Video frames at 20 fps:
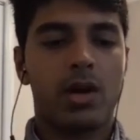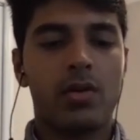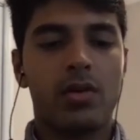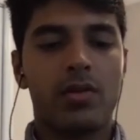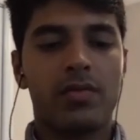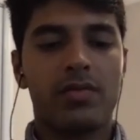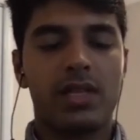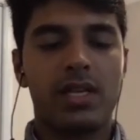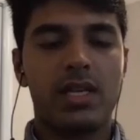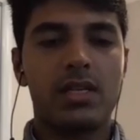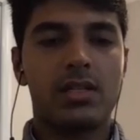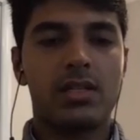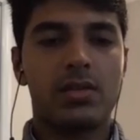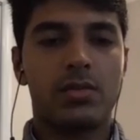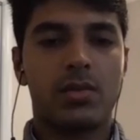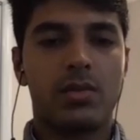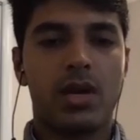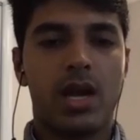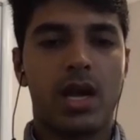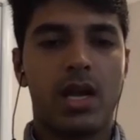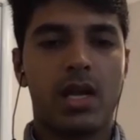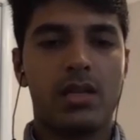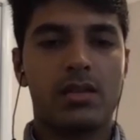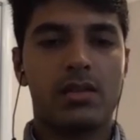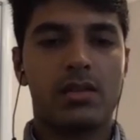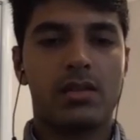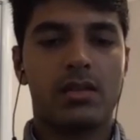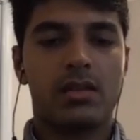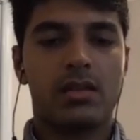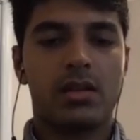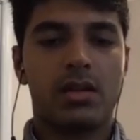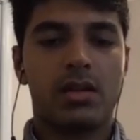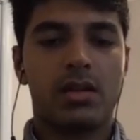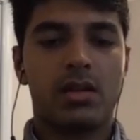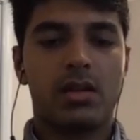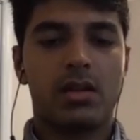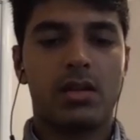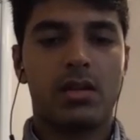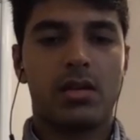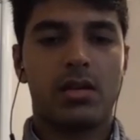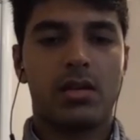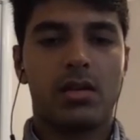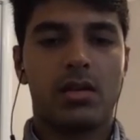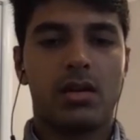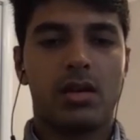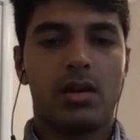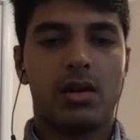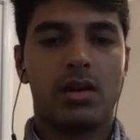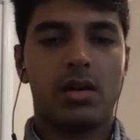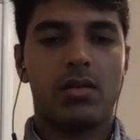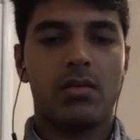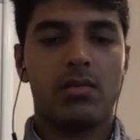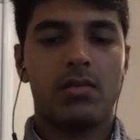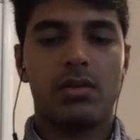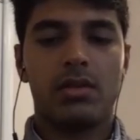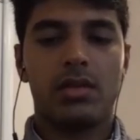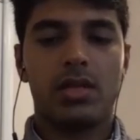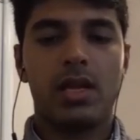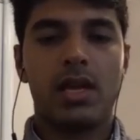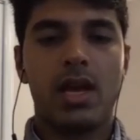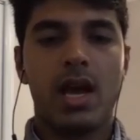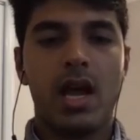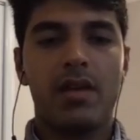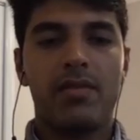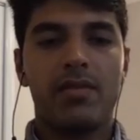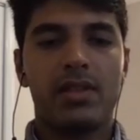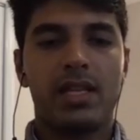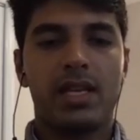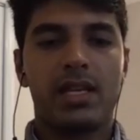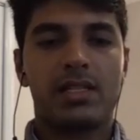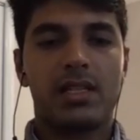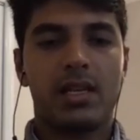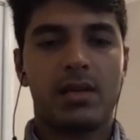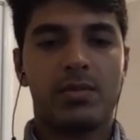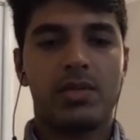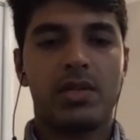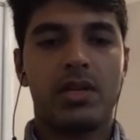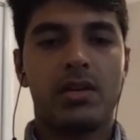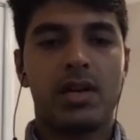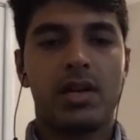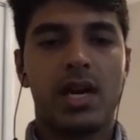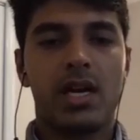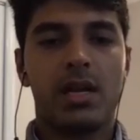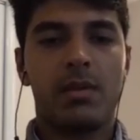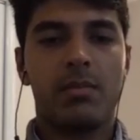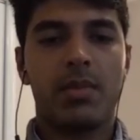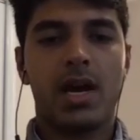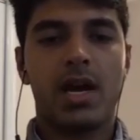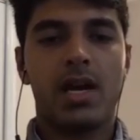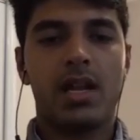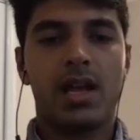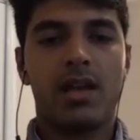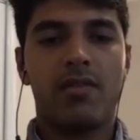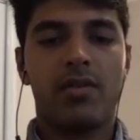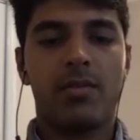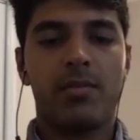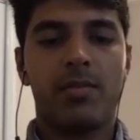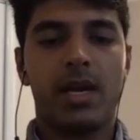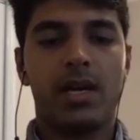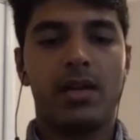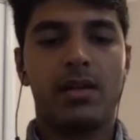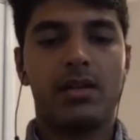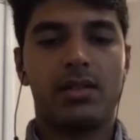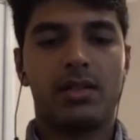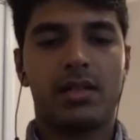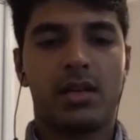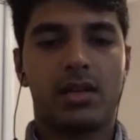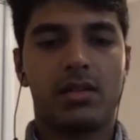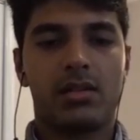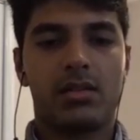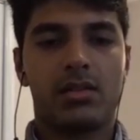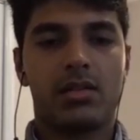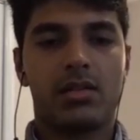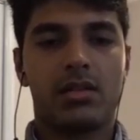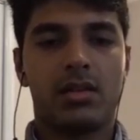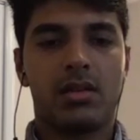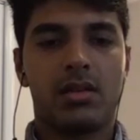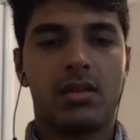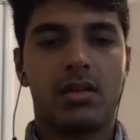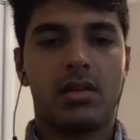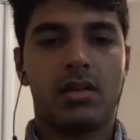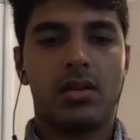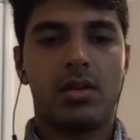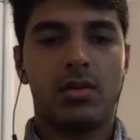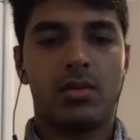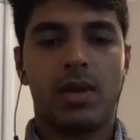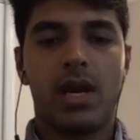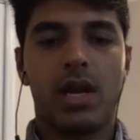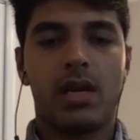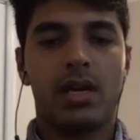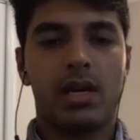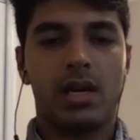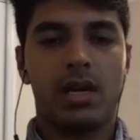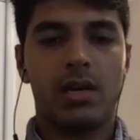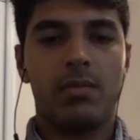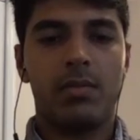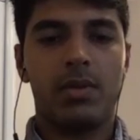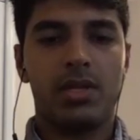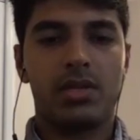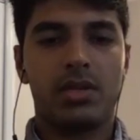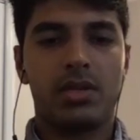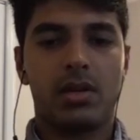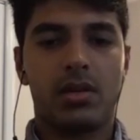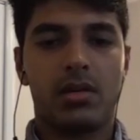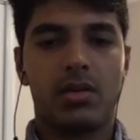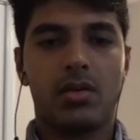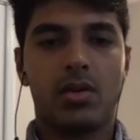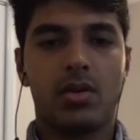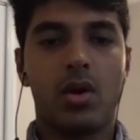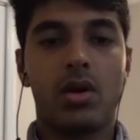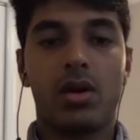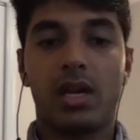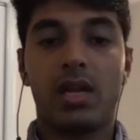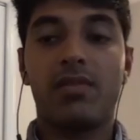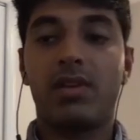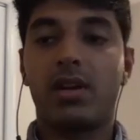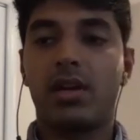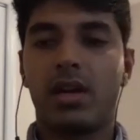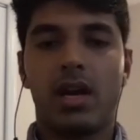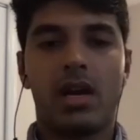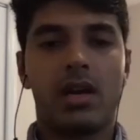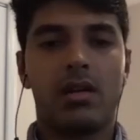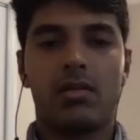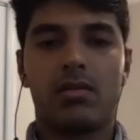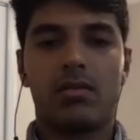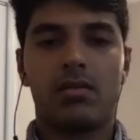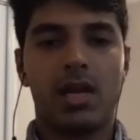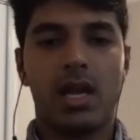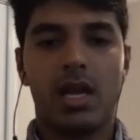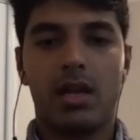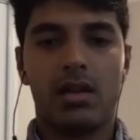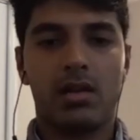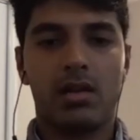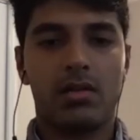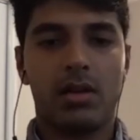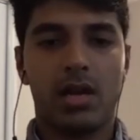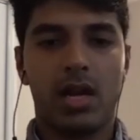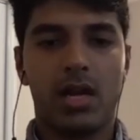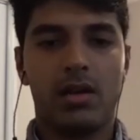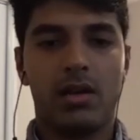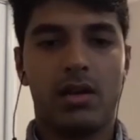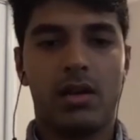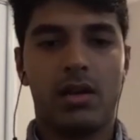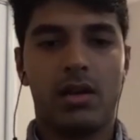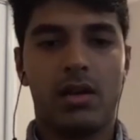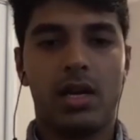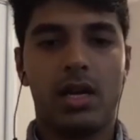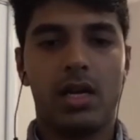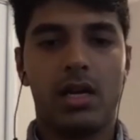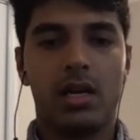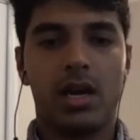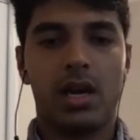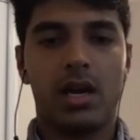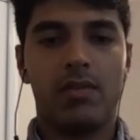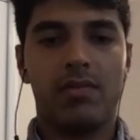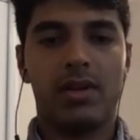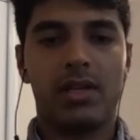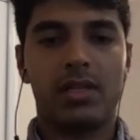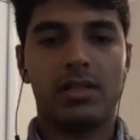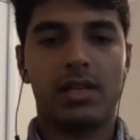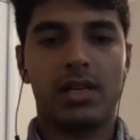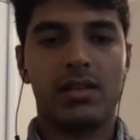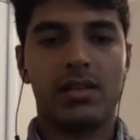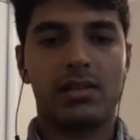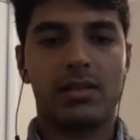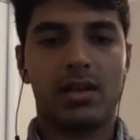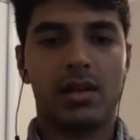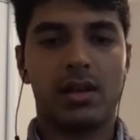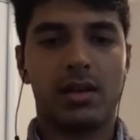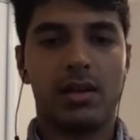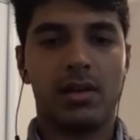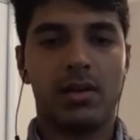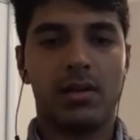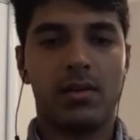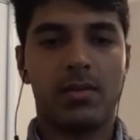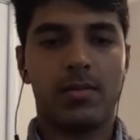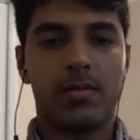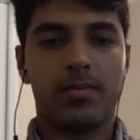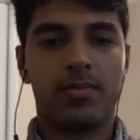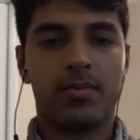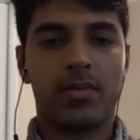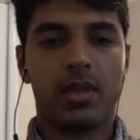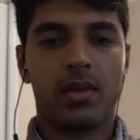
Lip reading: So out of these two guys, the guy with exceptional writing might have a better chance to get an admission or even an advancing his career,